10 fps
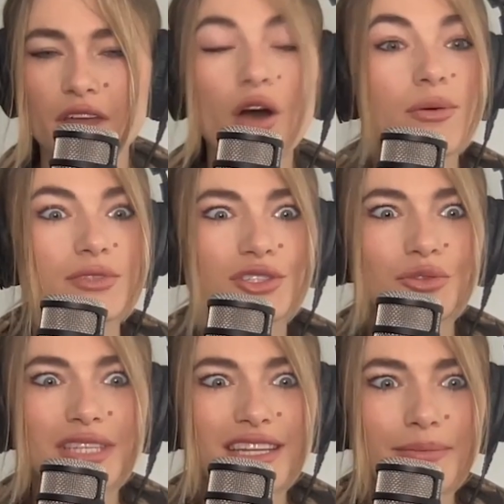Oh, did
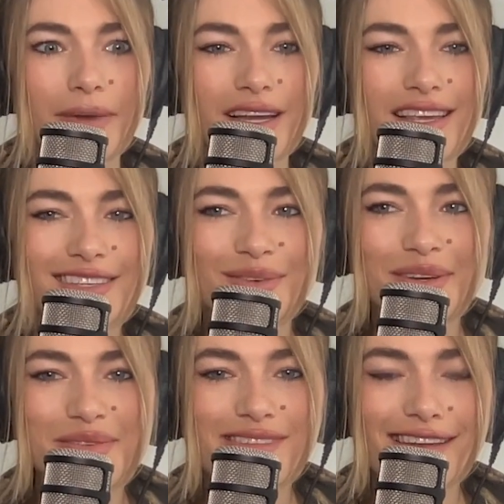you see any monkeys while
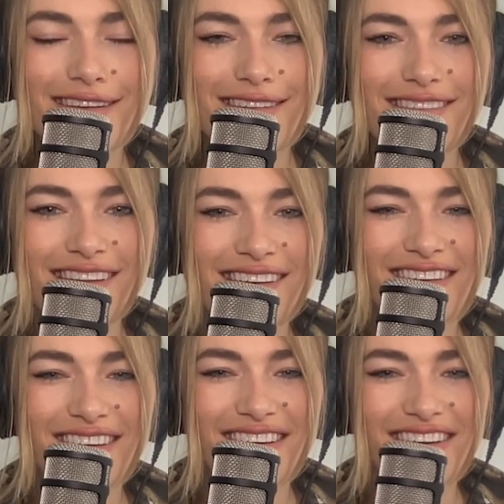you were there?
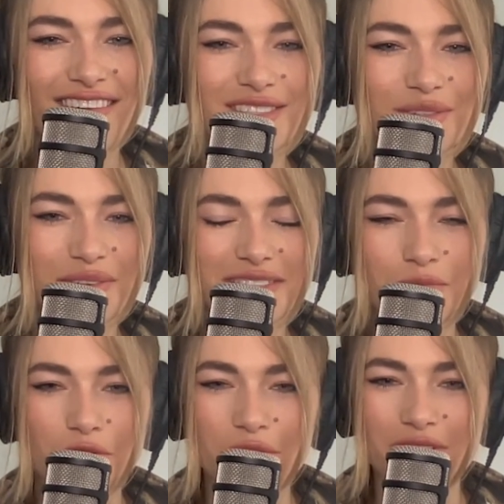I was doing
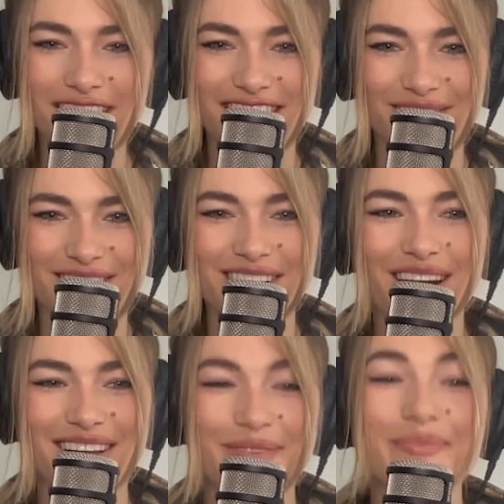some Googling and it was
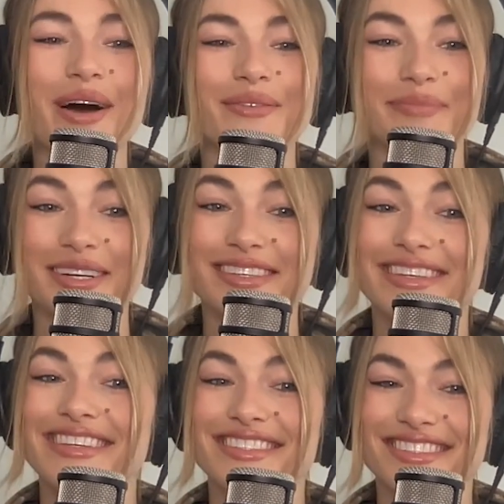talking about
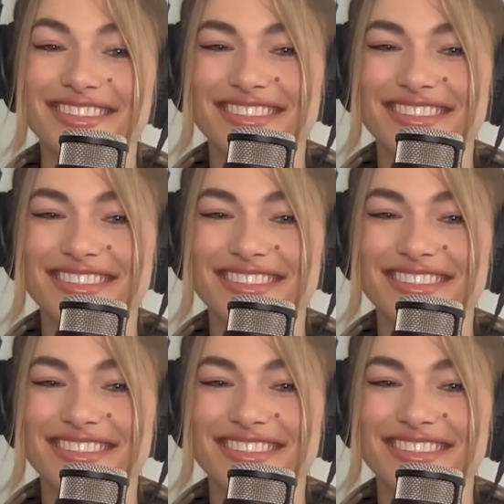monkeys.